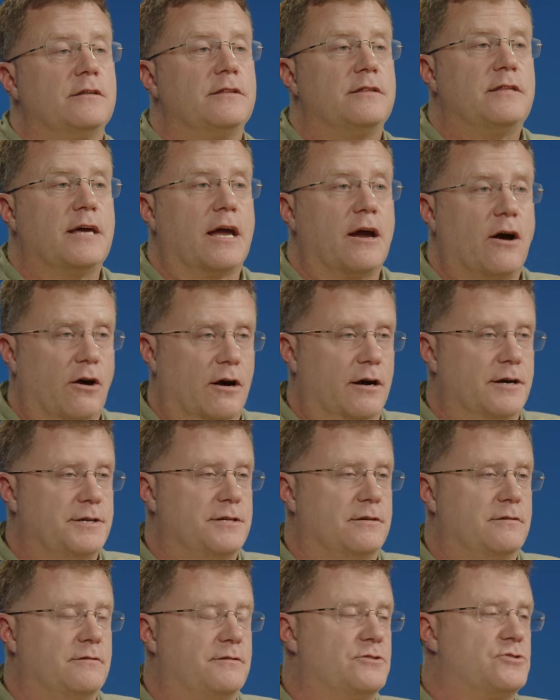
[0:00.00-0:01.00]
They
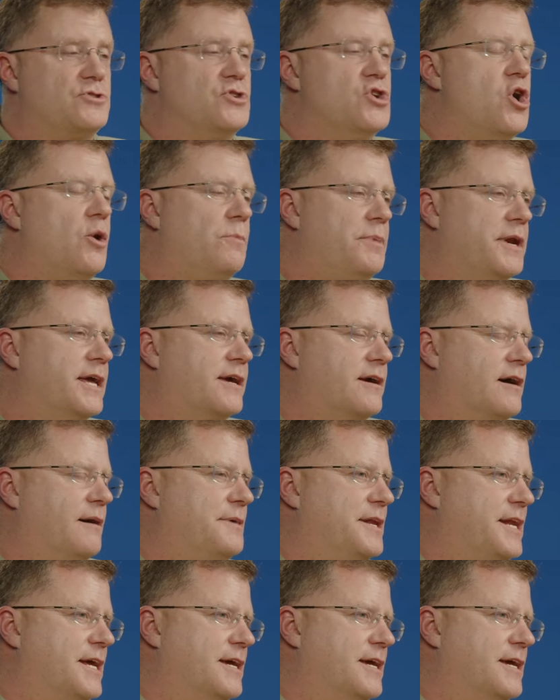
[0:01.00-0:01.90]
aren't. There's nobody coming